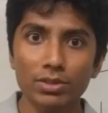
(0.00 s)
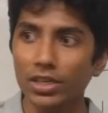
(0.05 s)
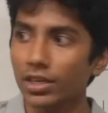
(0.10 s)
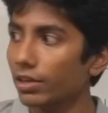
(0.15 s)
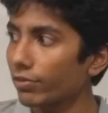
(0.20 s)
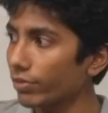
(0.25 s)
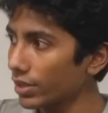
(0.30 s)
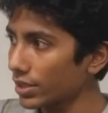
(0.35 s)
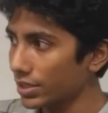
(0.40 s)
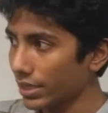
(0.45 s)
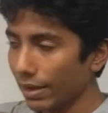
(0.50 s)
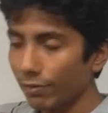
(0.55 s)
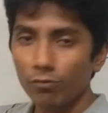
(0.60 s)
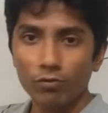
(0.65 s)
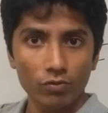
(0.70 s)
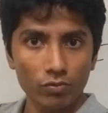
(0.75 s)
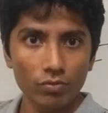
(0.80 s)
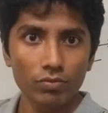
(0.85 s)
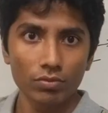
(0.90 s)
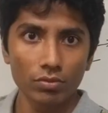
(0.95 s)
city with the
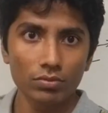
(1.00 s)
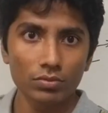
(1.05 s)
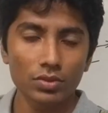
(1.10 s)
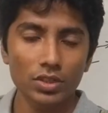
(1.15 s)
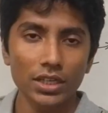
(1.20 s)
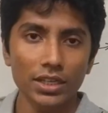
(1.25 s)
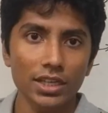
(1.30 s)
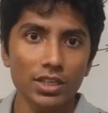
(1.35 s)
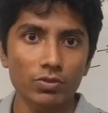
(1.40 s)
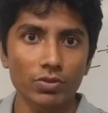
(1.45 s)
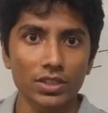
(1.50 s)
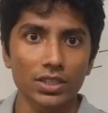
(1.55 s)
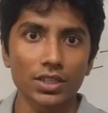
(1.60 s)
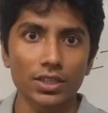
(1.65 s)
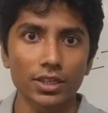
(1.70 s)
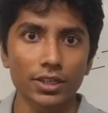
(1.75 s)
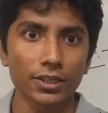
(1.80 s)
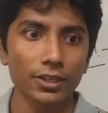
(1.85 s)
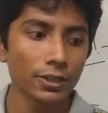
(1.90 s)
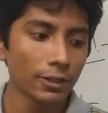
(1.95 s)
same cities
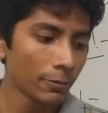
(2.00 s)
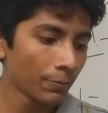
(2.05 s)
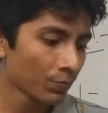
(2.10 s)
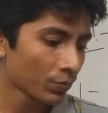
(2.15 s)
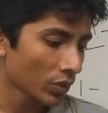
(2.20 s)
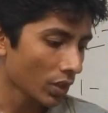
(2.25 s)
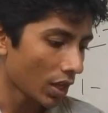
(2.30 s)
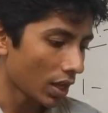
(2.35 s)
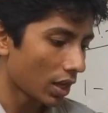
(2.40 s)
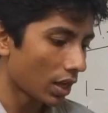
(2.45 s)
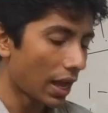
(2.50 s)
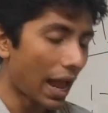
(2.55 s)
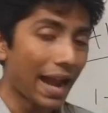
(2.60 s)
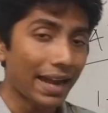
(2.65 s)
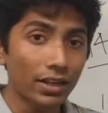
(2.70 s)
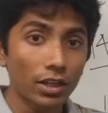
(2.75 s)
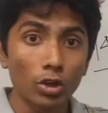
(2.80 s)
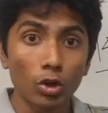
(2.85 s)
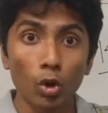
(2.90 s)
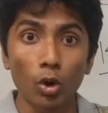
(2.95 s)
visited
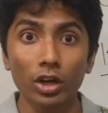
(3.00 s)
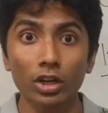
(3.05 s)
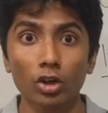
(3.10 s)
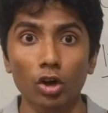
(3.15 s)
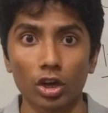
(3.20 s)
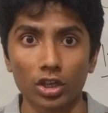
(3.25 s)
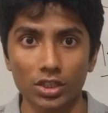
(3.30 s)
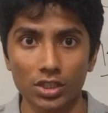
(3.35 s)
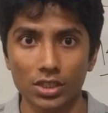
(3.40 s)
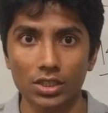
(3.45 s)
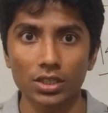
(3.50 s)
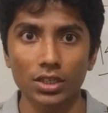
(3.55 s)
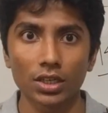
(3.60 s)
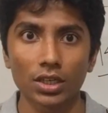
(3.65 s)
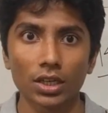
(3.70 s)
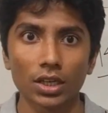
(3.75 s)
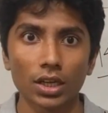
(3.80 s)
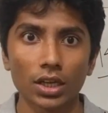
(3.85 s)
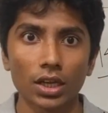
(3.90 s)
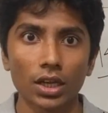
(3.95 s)
at a lower cost,
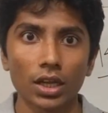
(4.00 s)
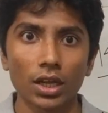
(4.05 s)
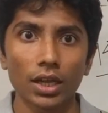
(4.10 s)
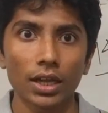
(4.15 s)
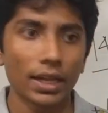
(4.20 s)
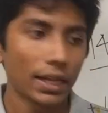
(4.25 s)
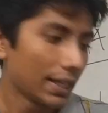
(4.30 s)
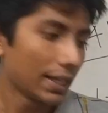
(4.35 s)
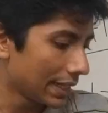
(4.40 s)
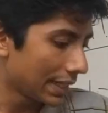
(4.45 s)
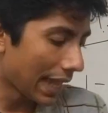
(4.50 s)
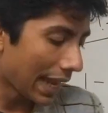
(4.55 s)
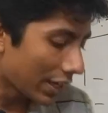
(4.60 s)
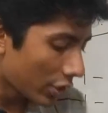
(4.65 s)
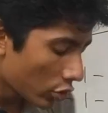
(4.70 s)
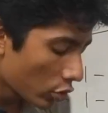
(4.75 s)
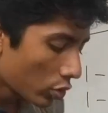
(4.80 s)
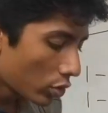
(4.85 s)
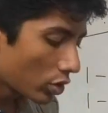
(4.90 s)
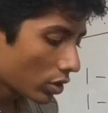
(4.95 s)
then
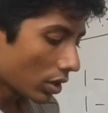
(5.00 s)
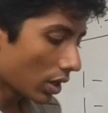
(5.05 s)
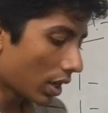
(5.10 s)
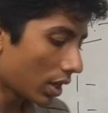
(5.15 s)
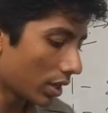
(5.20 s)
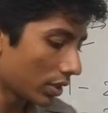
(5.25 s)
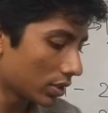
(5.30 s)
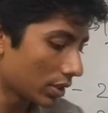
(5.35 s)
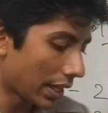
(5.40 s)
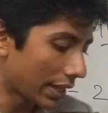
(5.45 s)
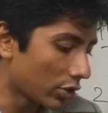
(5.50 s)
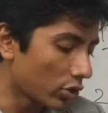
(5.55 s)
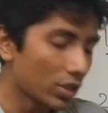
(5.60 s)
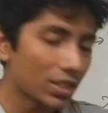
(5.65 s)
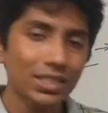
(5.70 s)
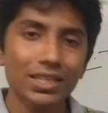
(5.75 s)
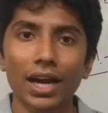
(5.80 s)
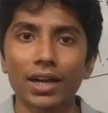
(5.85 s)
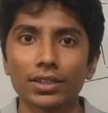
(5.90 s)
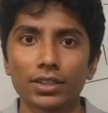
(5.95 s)
you
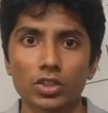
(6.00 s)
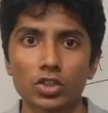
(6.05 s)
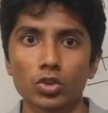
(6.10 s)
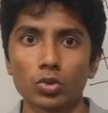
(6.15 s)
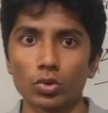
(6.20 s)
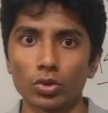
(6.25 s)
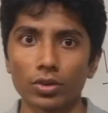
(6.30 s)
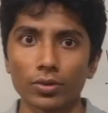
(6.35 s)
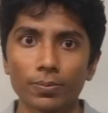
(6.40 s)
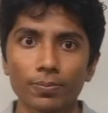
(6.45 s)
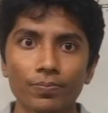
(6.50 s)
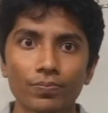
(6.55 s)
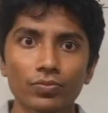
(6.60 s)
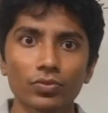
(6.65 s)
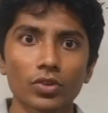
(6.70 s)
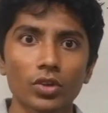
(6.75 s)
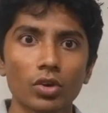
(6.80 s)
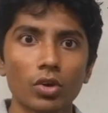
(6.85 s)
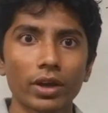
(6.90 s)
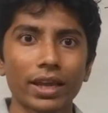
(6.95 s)
discard this tour.
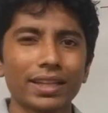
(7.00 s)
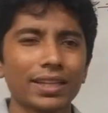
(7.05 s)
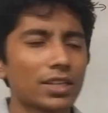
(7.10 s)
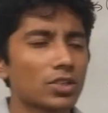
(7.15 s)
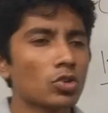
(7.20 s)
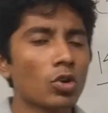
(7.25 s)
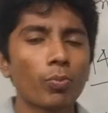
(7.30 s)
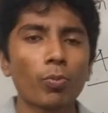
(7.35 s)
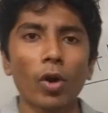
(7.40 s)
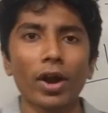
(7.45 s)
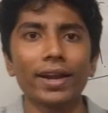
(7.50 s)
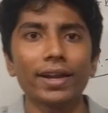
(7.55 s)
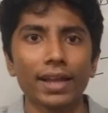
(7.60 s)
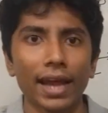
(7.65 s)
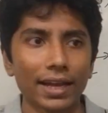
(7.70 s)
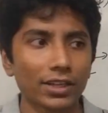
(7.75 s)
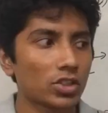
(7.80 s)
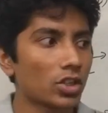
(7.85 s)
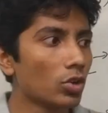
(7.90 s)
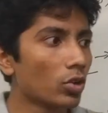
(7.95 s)
Okay, there's no point
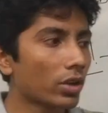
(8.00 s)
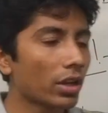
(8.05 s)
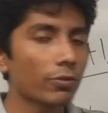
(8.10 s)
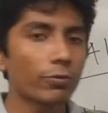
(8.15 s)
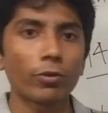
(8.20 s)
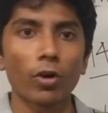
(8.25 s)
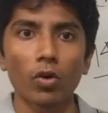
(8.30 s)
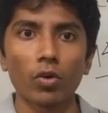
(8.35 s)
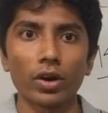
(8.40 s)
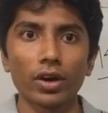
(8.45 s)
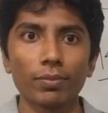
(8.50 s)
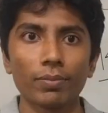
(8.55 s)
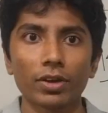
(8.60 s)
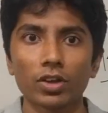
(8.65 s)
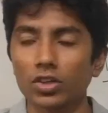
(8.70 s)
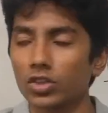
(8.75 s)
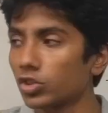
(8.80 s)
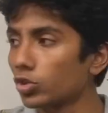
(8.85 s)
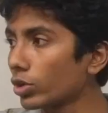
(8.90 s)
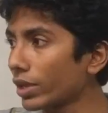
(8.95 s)
actually looking forward
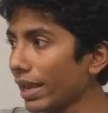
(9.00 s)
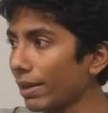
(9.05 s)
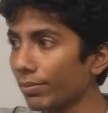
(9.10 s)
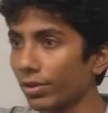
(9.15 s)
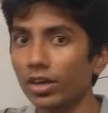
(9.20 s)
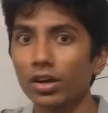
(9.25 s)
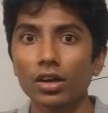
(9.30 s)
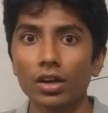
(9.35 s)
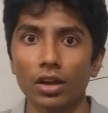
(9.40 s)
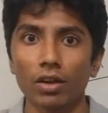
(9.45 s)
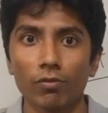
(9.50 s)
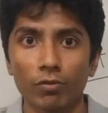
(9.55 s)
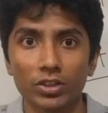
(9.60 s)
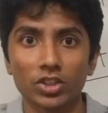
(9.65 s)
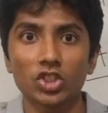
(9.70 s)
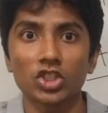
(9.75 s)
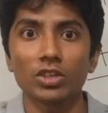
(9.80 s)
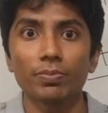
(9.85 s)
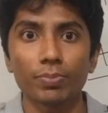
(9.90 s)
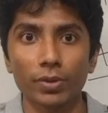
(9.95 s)
because you came here with
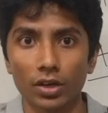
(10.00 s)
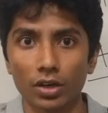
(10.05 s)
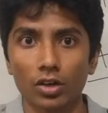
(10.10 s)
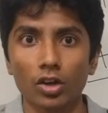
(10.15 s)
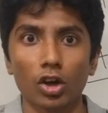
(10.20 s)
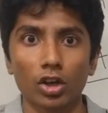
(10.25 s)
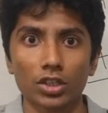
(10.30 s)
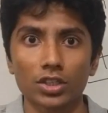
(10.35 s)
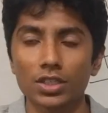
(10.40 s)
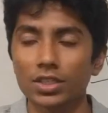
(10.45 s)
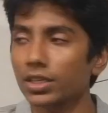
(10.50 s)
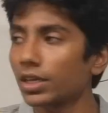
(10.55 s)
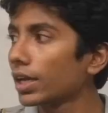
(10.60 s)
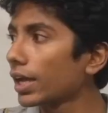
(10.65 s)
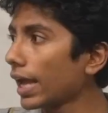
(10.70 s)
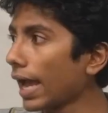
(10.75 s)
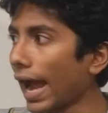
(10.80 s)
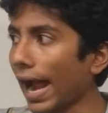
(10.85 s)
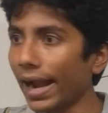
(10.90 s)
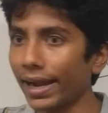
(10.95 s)
cheaper cost
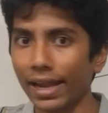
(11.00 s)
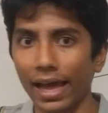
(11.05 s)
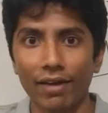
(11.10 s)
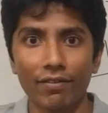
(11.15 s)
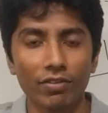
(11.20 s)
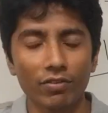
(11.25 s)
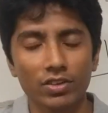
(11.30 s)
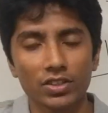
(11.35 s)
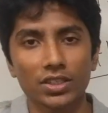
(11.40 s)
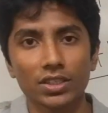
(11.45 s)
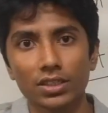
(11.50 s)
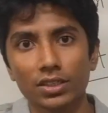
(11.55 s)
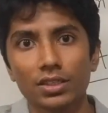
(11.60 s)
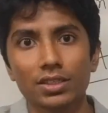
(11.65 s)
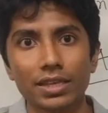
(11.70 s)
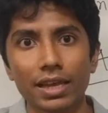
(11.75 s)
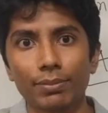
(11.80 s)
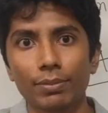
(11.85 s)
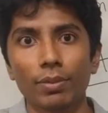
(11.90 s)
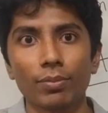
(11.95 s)
and having visited the
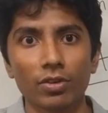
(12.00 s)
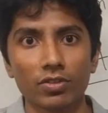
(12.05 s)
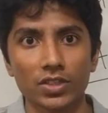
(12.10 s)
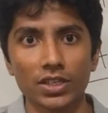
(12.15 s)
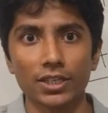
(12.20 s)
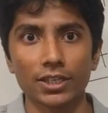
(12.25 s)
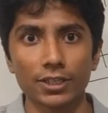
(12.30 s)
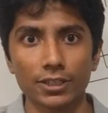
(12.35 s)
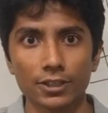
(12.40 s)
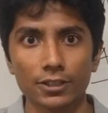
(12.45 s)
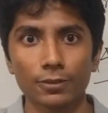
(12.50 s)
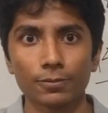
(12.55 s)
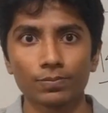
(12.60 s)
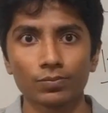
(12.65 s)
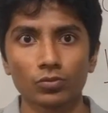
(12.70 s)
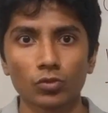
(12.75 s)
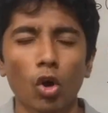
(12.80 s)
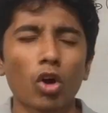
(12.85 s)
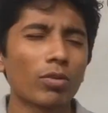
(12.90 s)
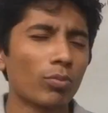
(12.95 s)
same number of cities
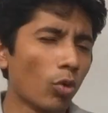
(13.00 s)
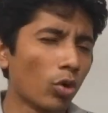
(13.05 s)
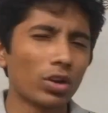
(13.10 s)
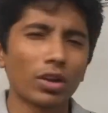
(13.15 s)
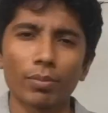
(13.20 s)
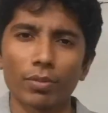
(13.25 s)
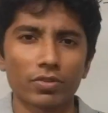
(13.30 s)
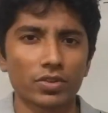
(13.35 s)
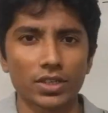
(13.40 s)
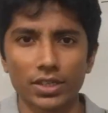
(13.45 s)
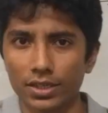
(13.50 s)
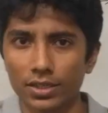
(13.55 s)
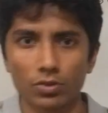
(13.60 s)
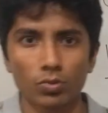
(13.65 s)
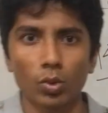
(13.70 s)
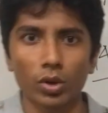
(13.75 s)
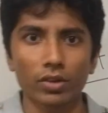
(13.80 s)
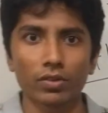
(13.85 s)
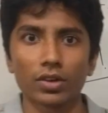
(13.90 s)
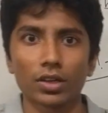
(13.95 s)
or more number of cities,
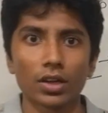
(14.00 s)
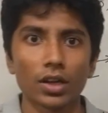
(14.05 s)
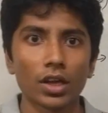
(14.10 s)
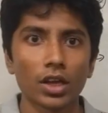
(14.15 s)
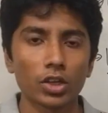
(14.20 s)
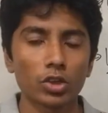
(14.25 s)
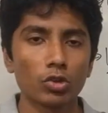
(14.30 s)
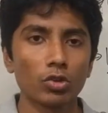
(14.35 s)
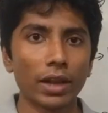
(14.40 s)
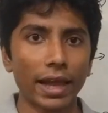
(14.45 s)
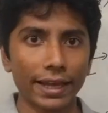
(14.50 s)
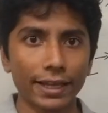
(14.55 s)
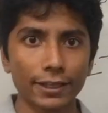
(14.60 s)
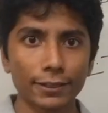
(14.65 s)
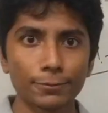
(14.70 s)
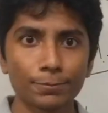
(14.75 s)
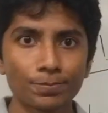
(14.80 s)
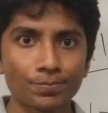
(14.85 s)
whatever you like.